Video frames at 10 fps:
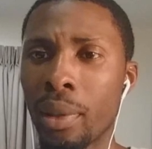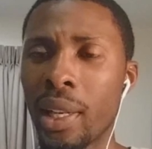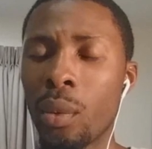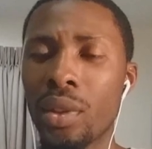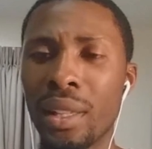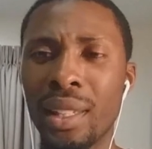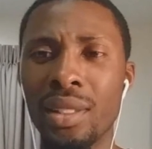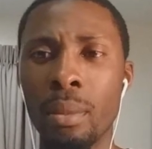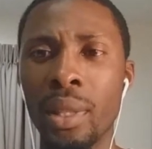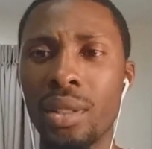playing with. I
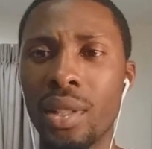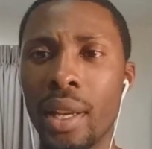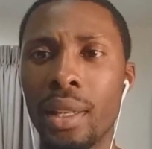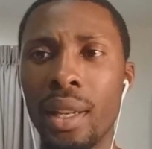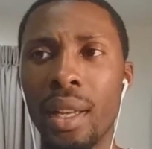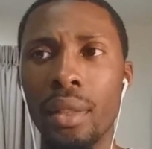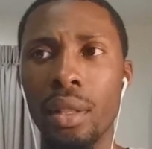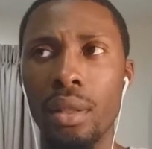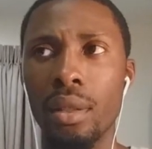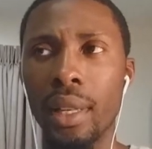think somebody said
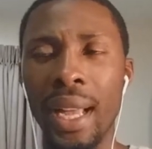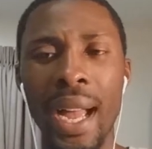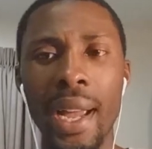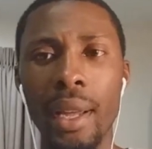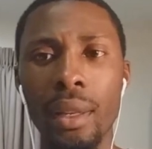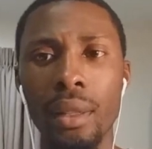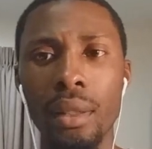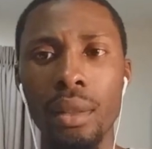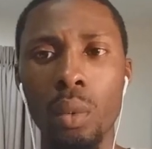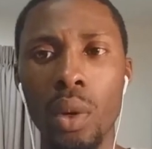the
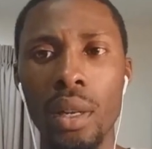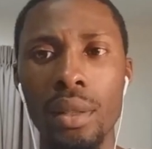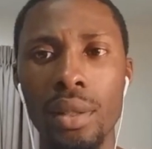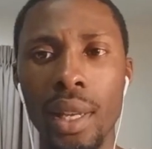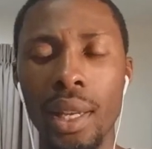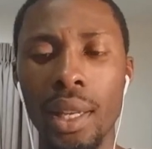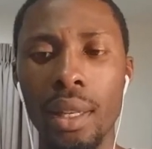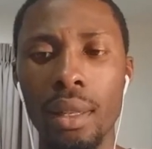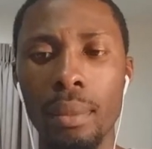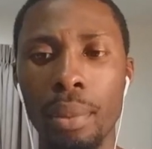guy was
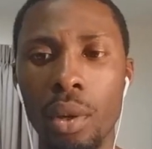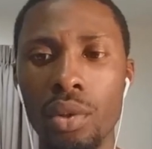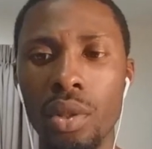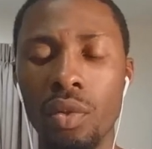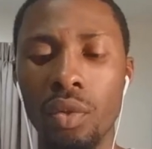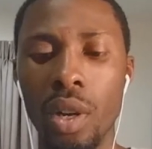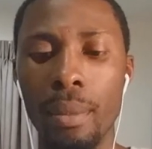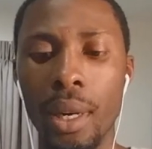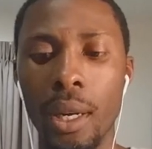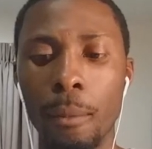a person
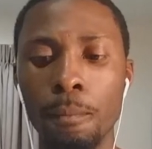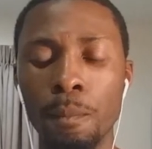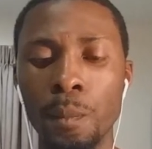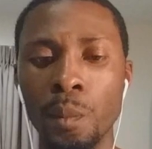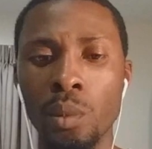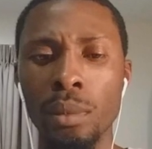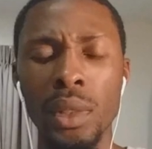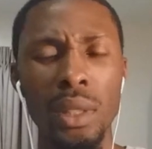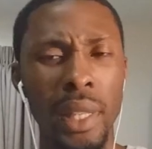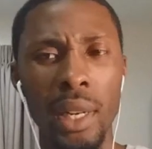from
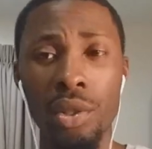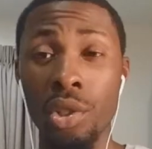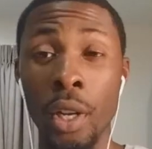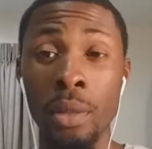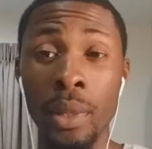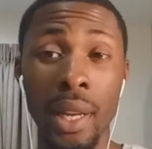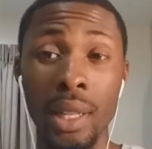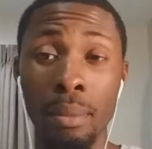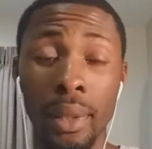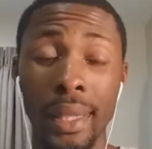Gears Judgment. I
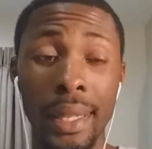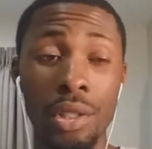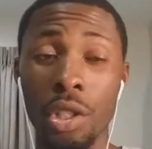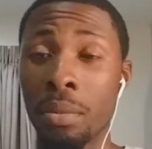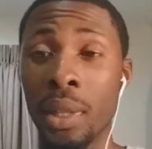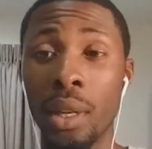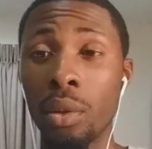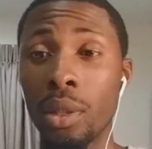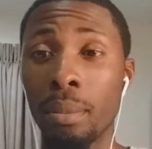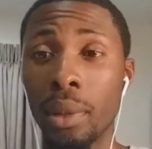didn't play Gears Judgment. I
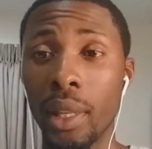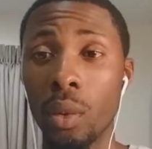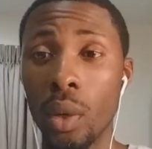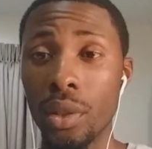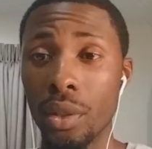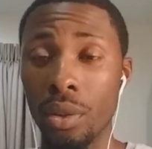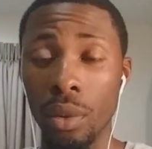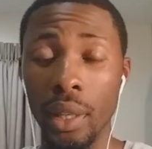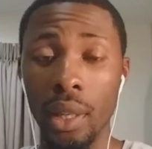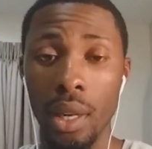only played 1 to
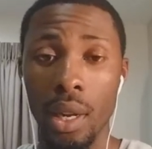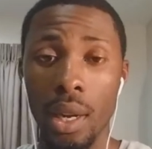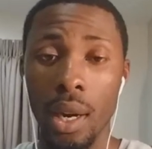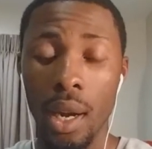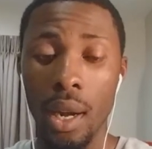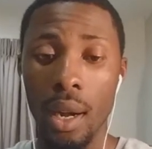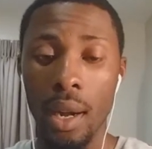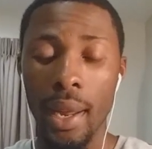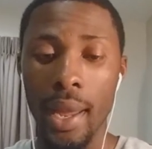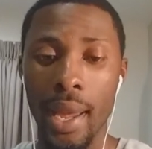3,
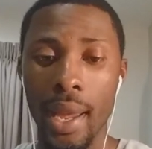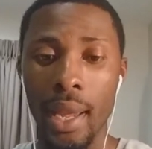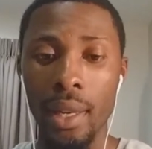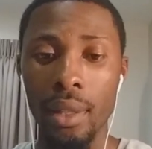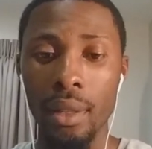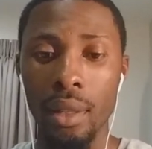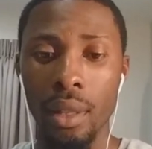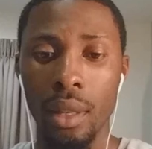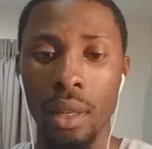and